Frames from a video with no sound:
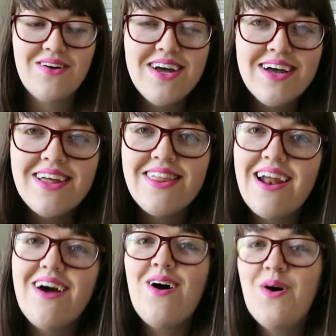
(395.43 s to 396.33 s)
And they're
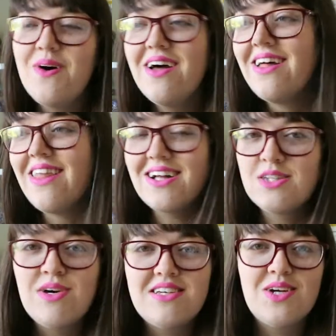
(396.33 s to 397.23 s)
like, oh,
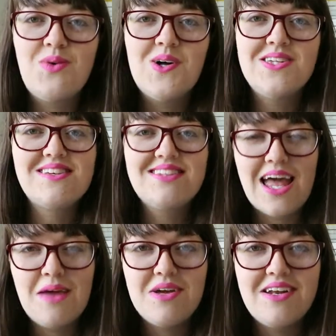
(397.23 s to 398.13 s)
that's Mr. What's his
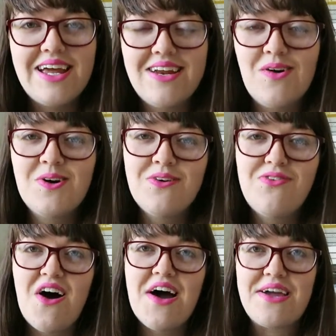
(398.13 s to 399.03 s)
name in locker
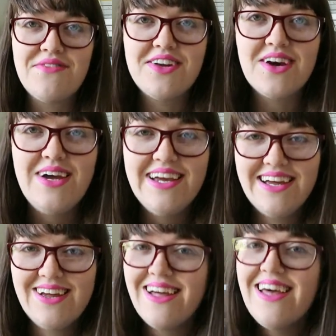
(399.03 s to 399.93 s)
5, you know,
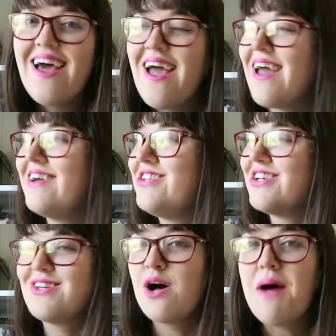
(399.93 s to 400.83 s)
he's
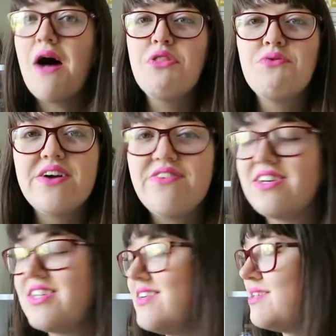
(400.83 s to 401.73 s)
just come out the
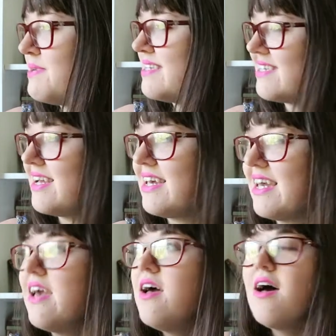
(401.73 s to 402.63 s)
river, so he's a bit
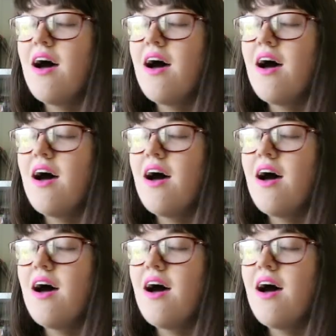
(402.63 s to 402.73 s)
stinky.